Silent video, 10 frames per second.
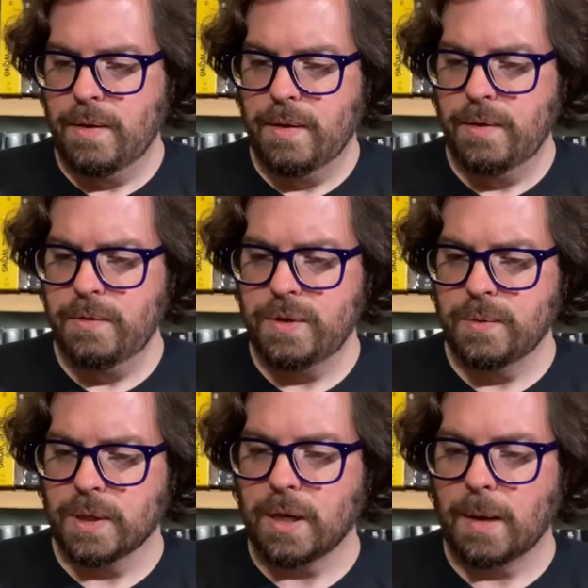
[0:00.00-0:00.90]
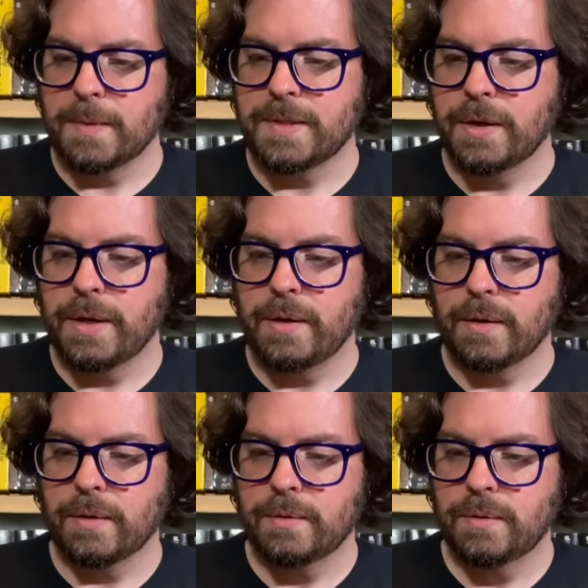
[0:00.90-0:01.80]
Who's doing the commentary
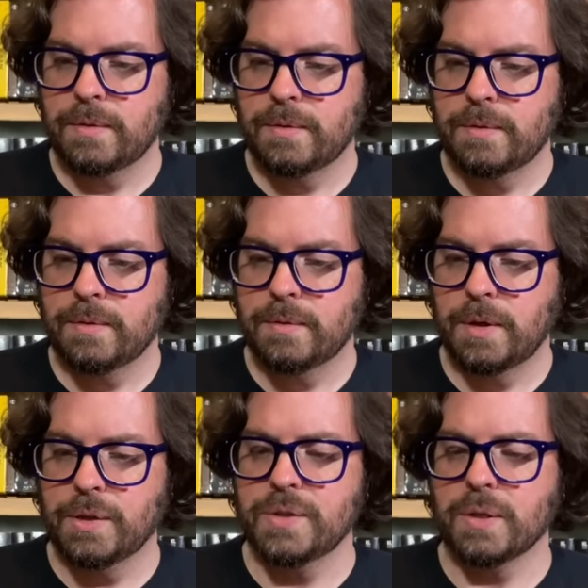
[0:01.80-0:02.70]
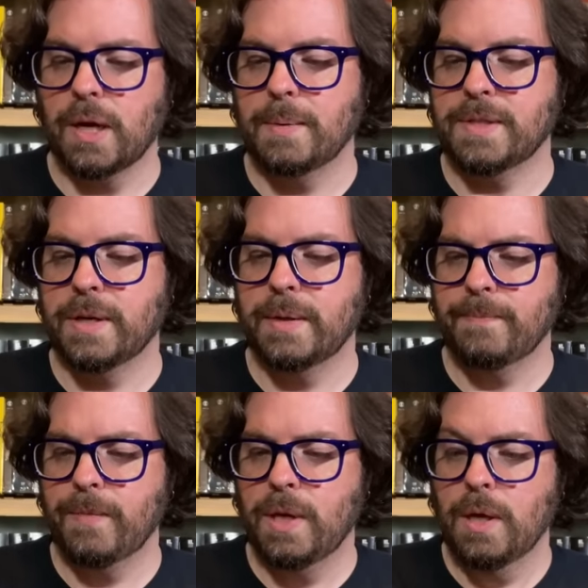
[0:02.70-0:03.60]
here? Oh, there isn't a commentary.
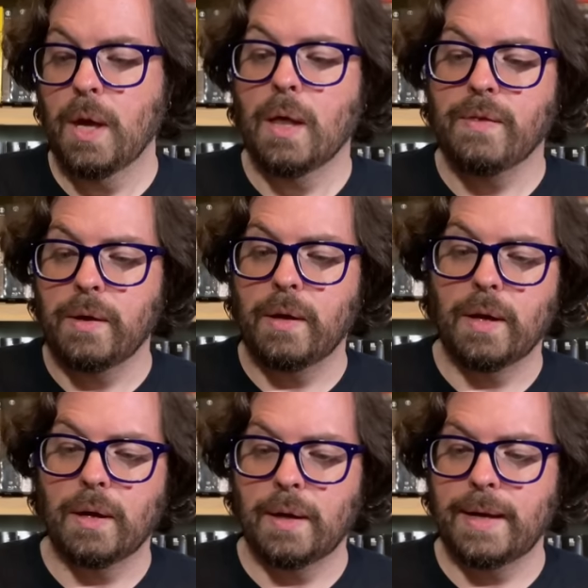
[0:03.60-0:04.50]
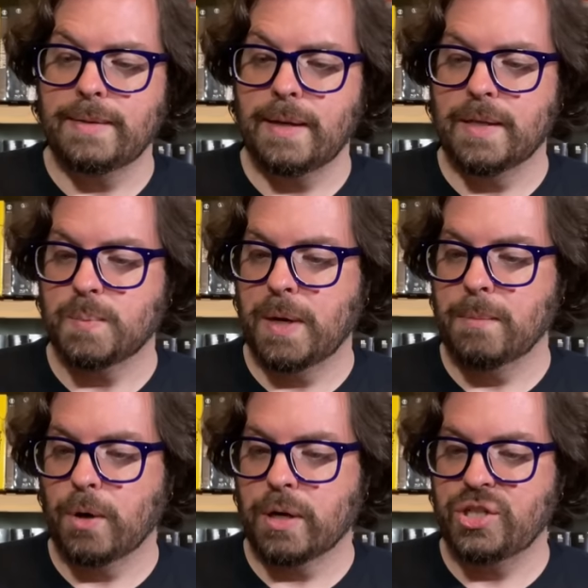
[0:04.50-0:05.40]
The essay is by
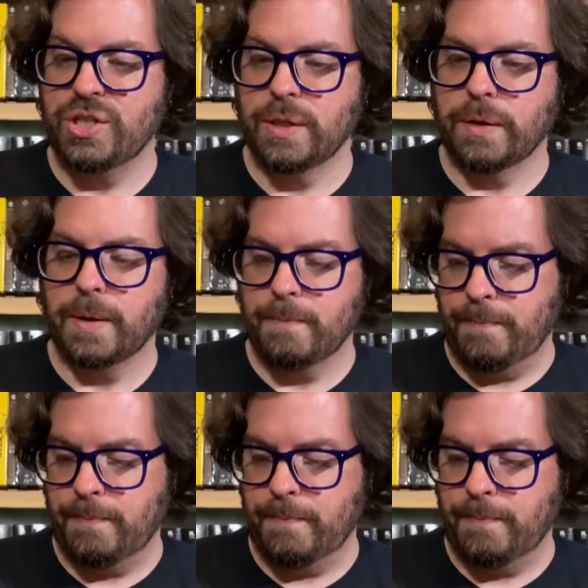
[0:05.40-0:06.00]
Mark Schilling.